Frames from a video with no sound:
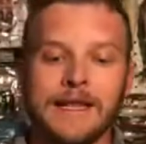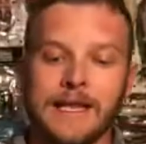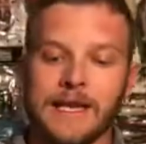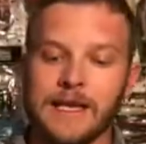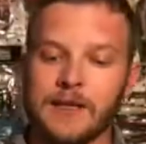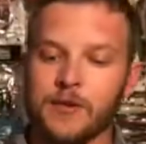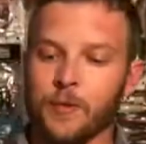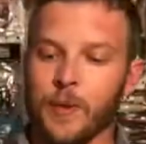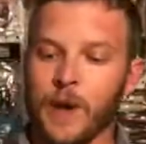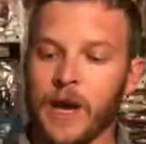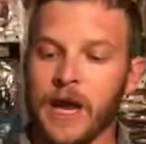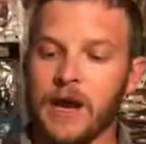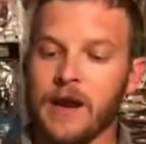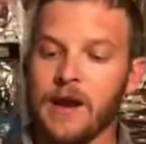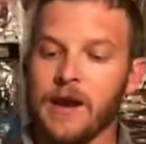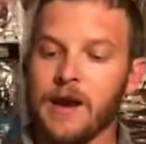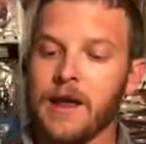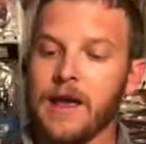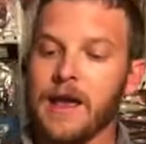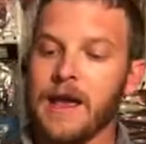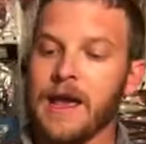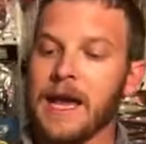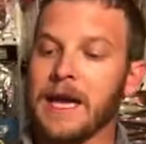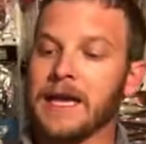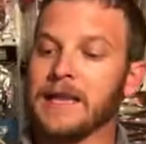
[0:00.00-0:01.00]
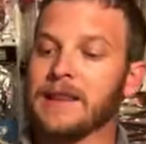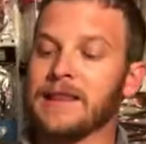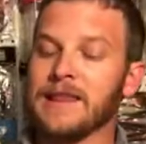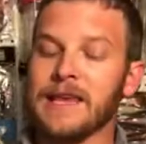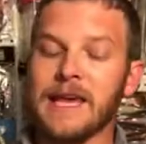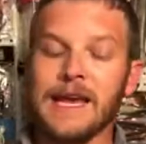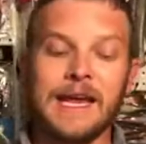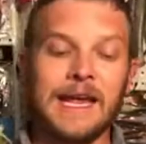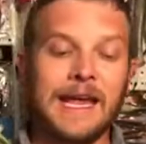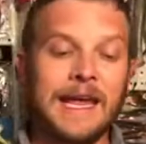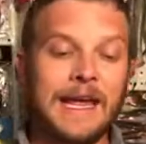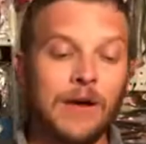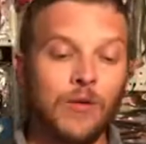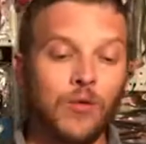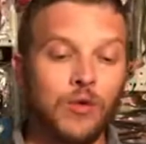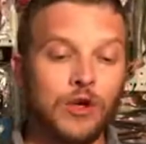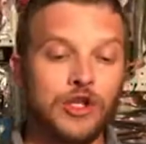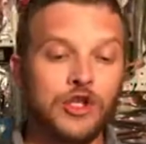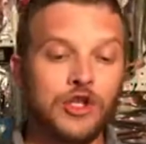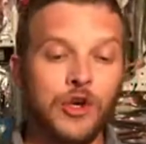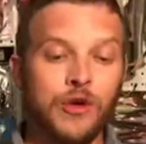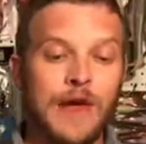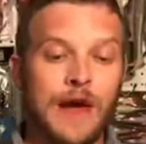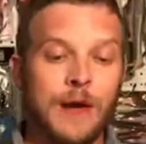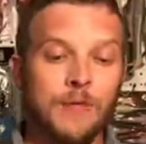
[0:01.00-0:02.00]
this bait and think it will
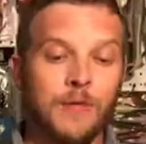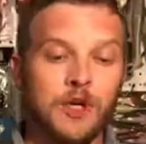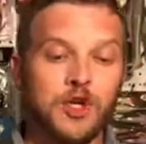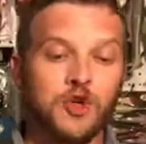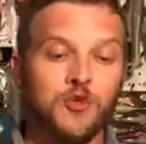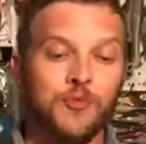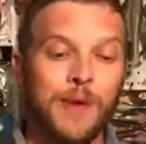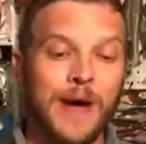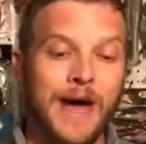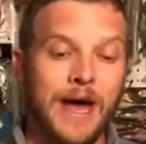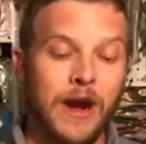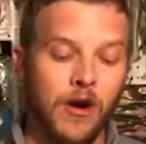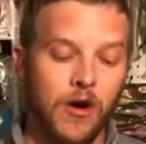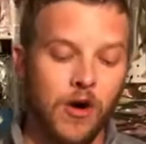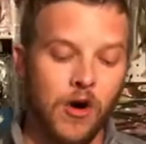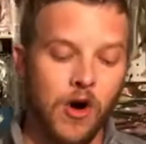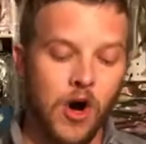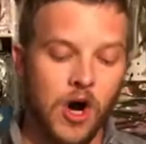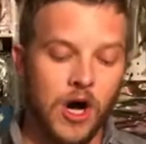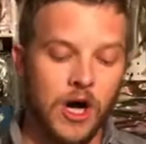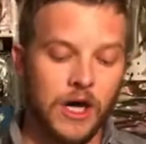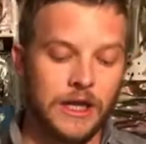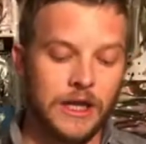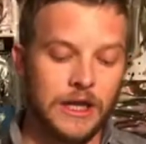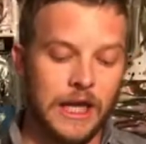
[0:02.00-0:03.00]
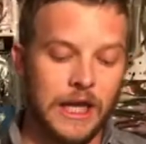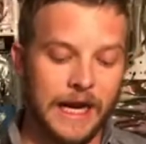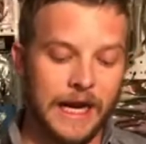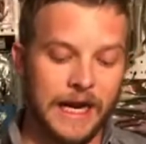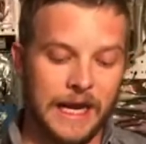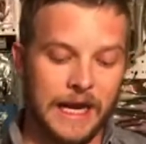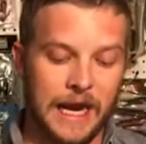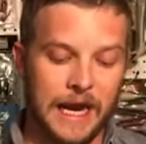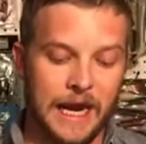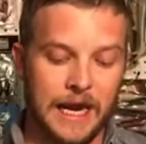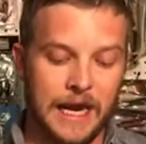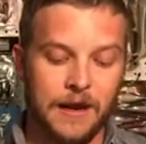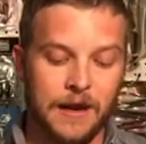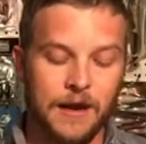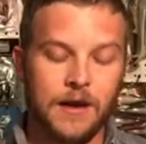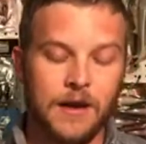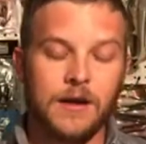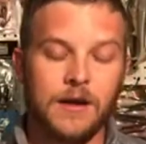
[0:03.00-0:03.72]
do that much better on like a